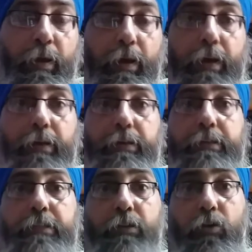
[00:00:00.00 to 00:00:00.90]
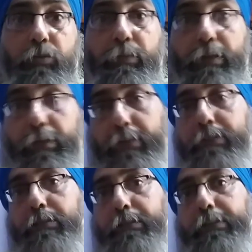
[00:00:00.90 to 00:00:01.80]
And in the hospital,
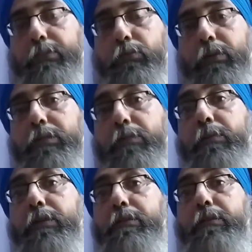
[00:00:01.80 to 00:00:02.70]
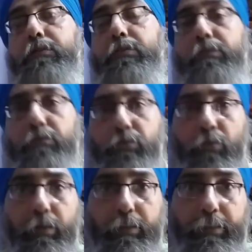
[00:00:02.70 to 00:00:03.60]
yes, it is quite surprising. So
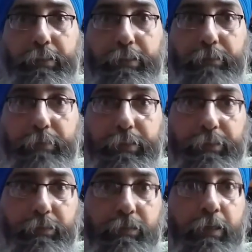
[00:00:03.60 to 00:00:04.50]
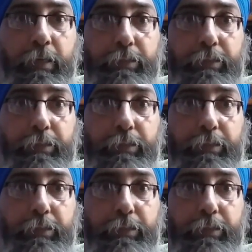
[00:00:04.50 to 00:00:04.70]
are the Indian predators.